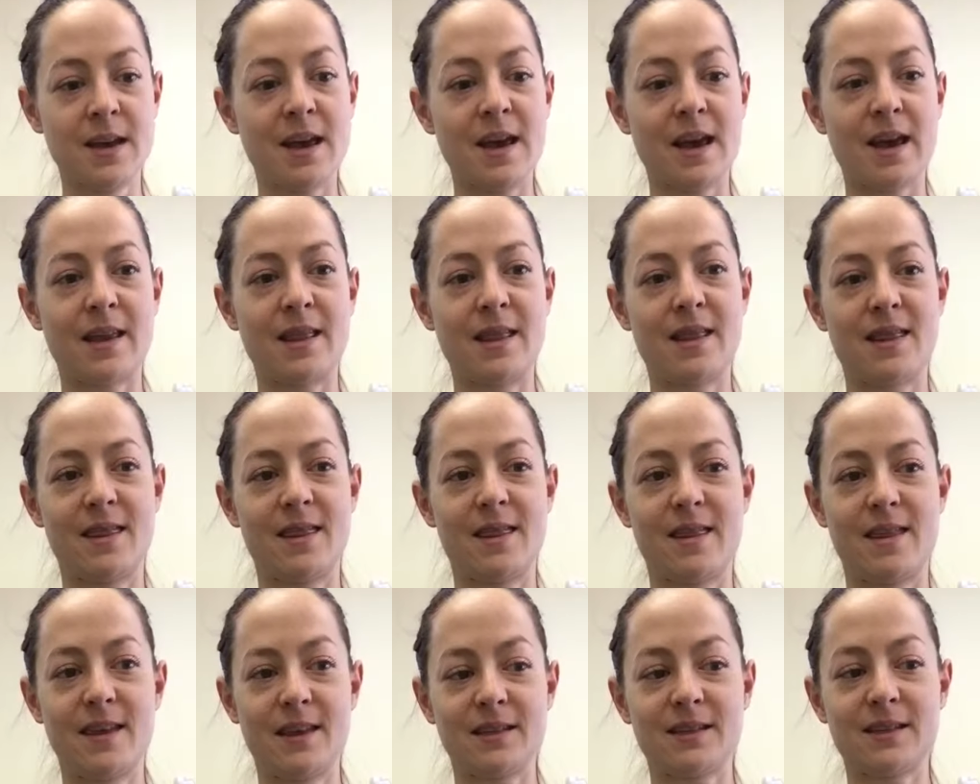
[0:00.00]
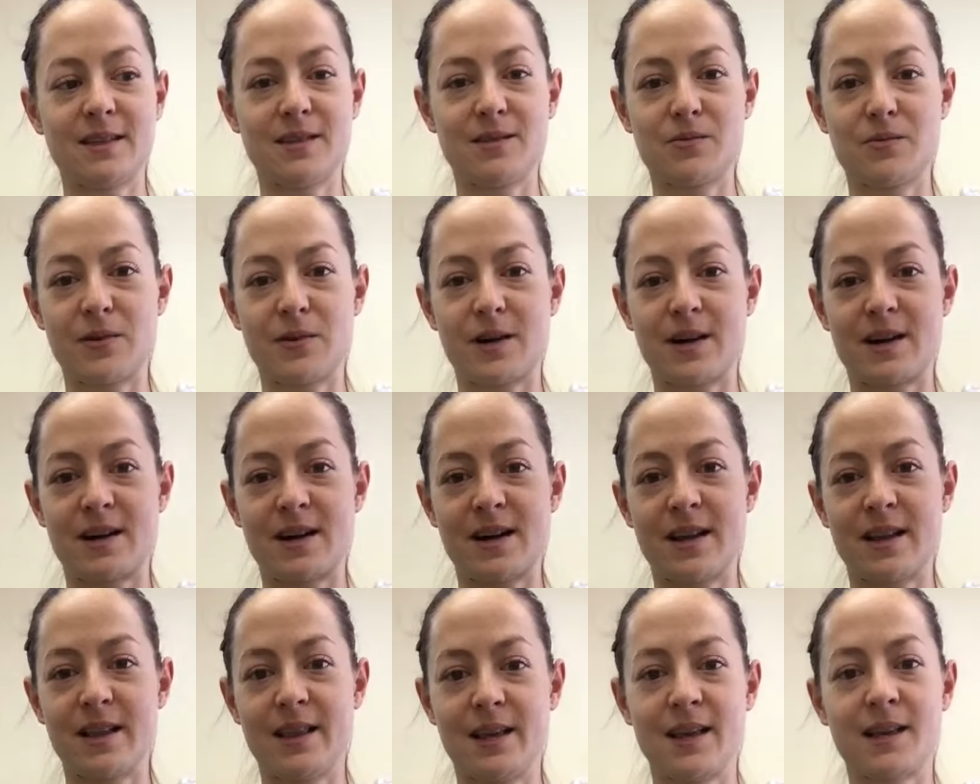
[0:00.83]
And this is where
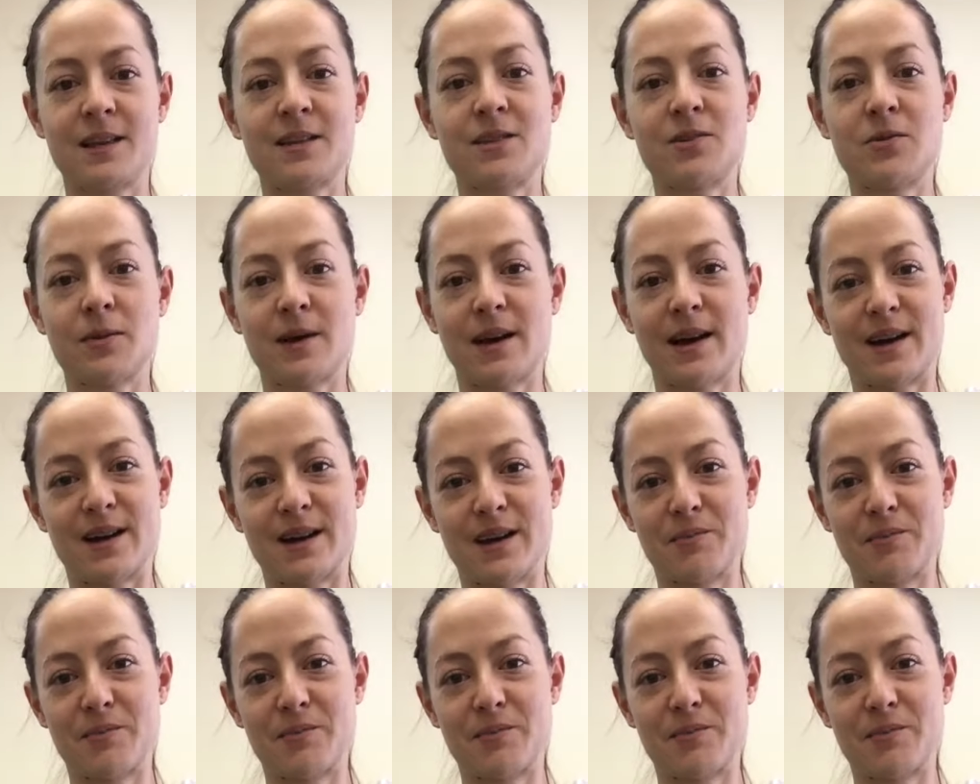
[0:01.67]
I like to add